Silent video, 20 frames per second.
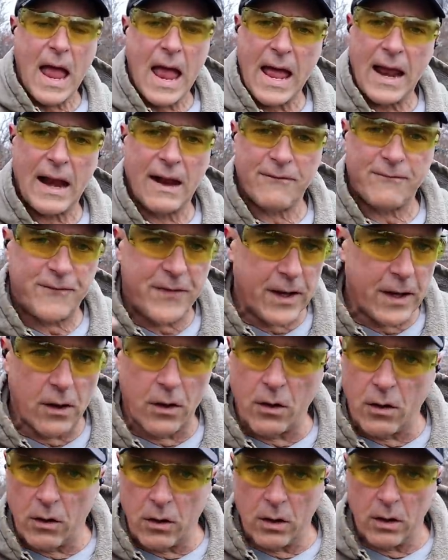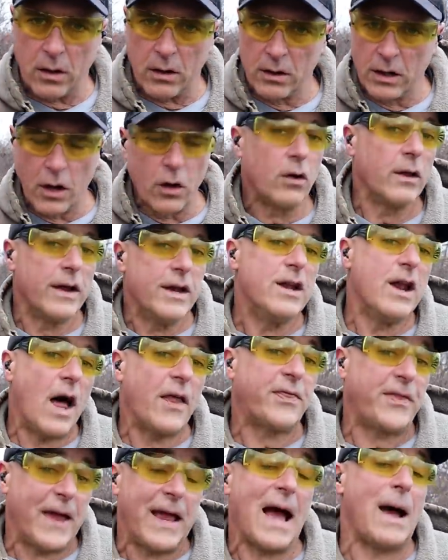and I feel literally
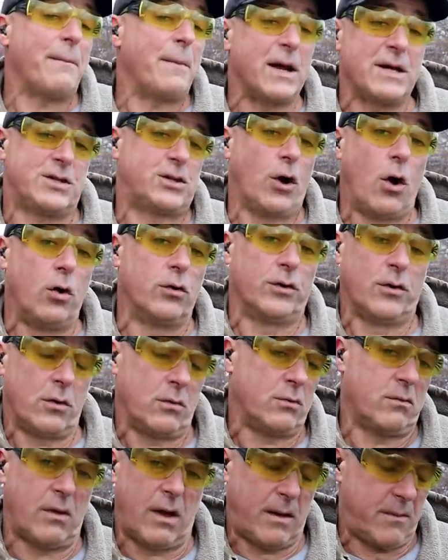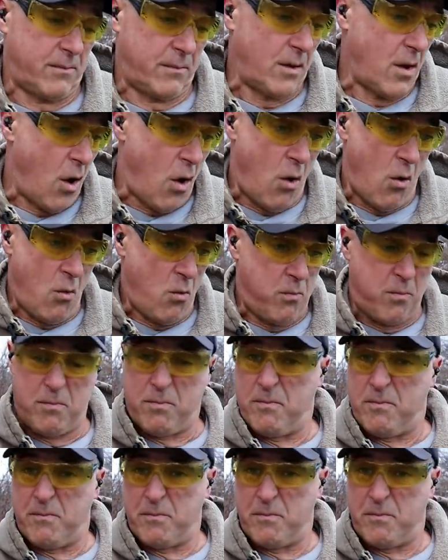nothing on my shoulder, like no